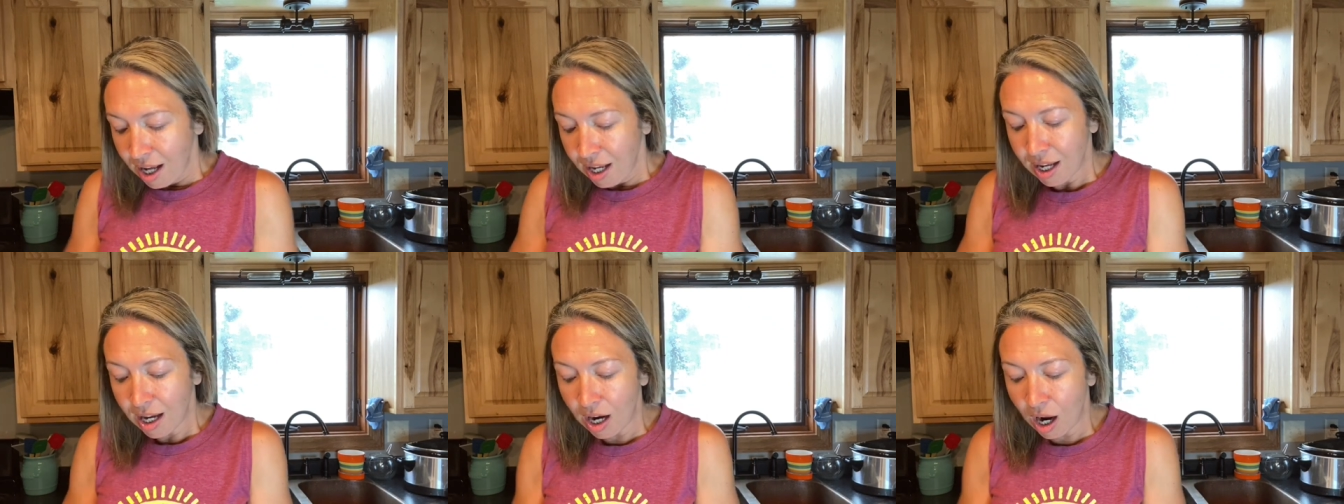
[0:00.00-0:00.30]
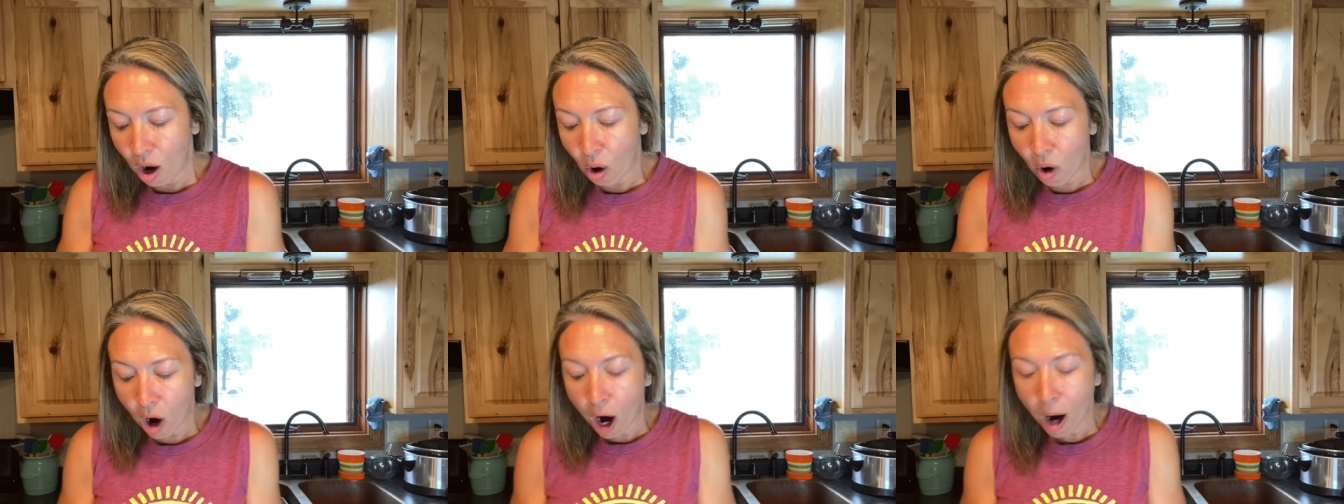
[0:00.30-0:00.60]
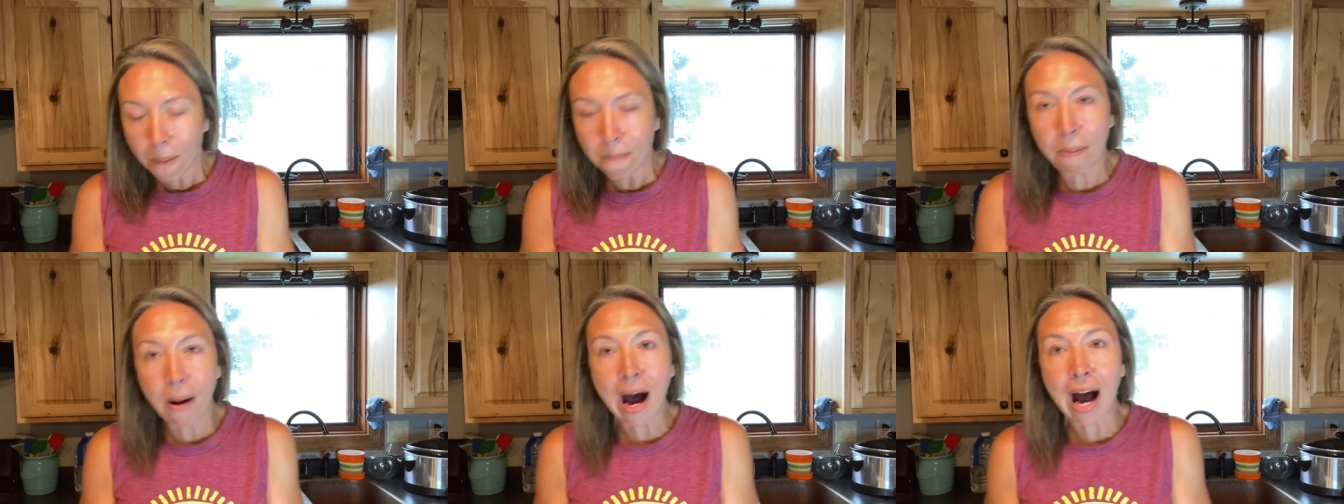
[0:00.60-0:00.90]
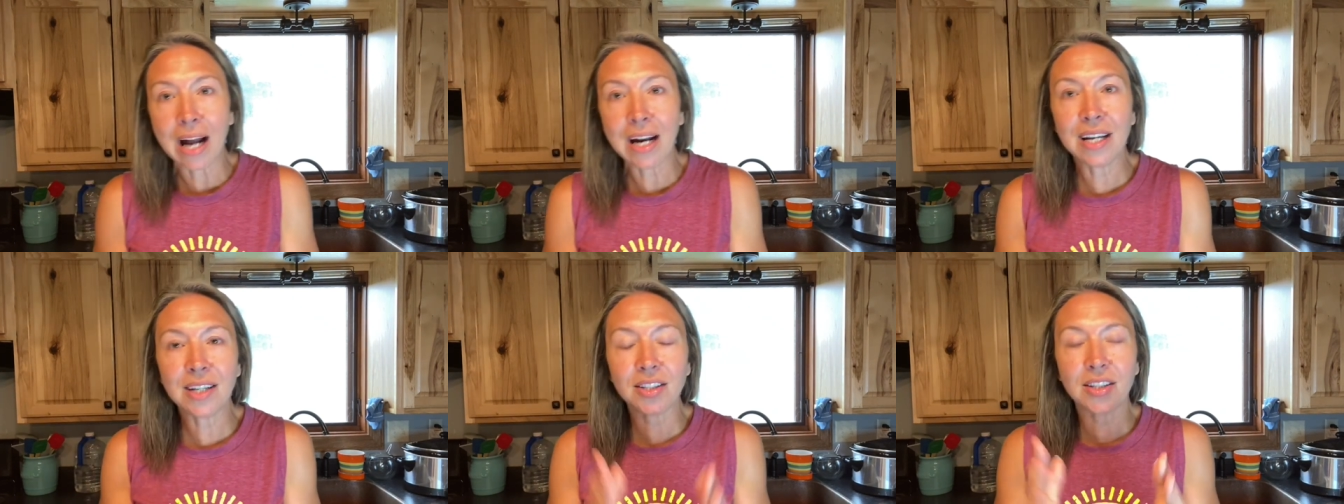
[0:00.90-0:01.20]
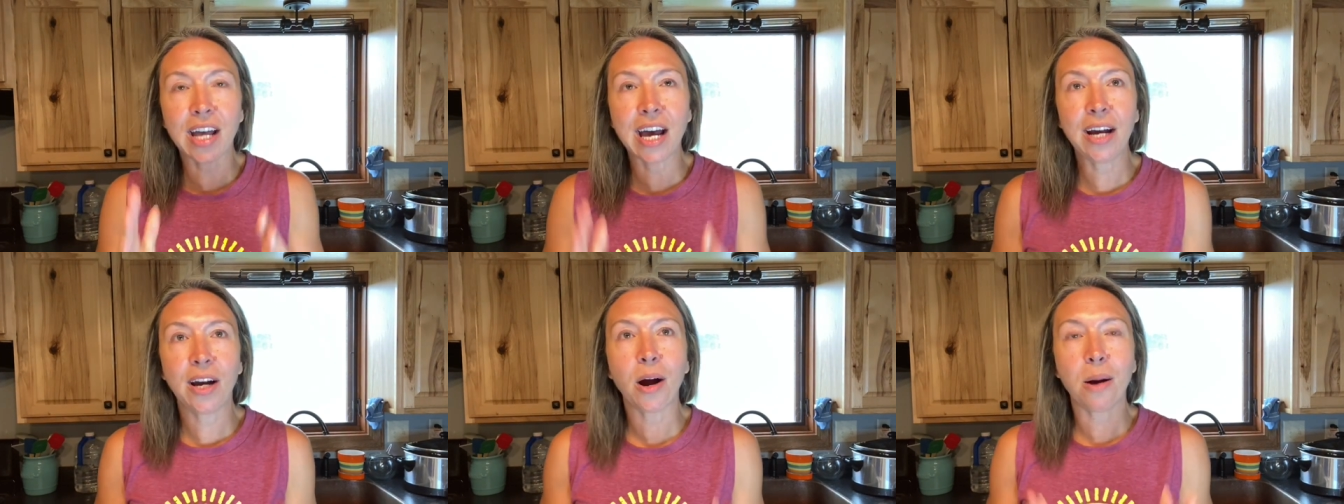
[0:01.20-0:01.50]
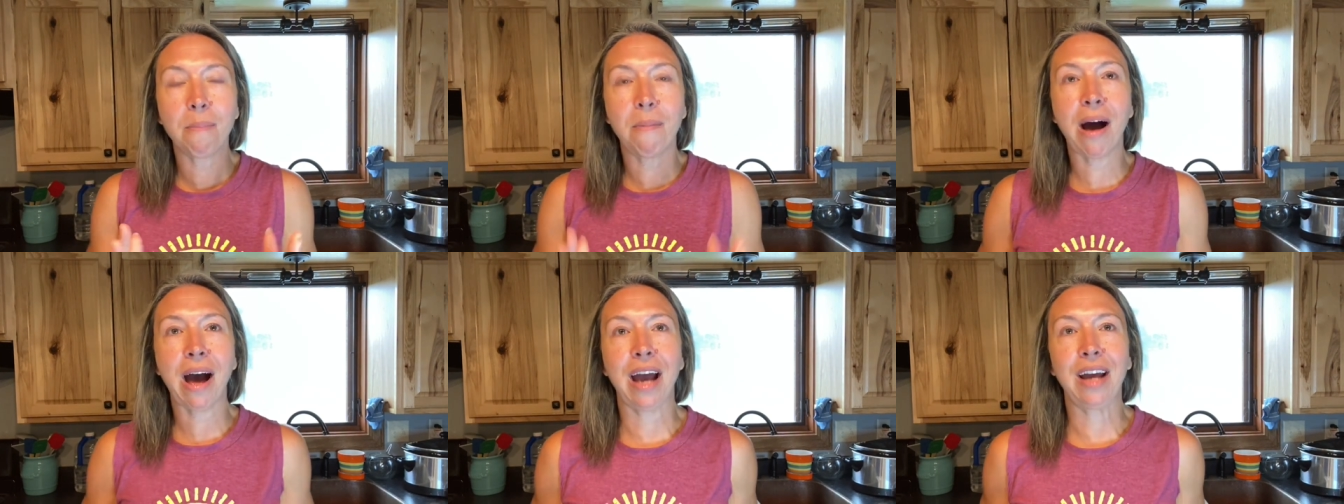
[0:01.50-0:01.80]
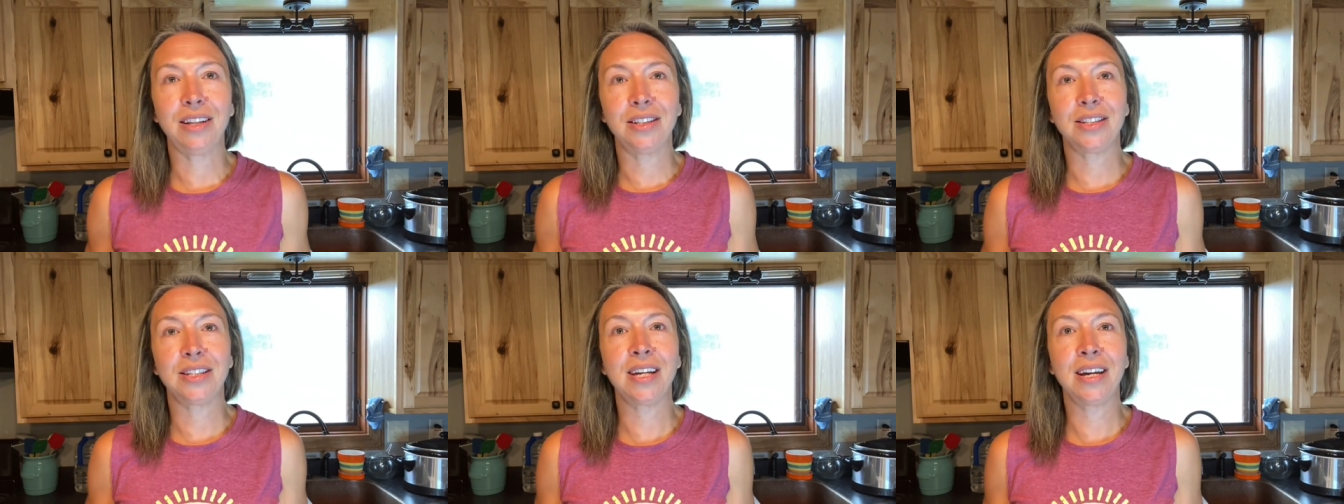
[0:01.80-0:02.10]
You know, our body is like our
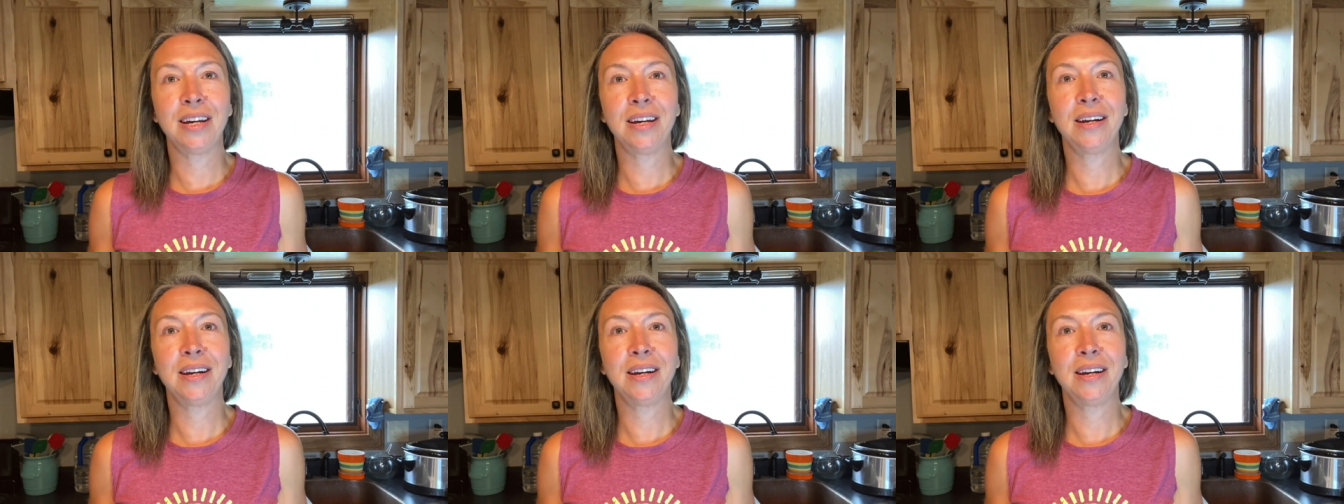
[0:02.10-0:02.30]
minds.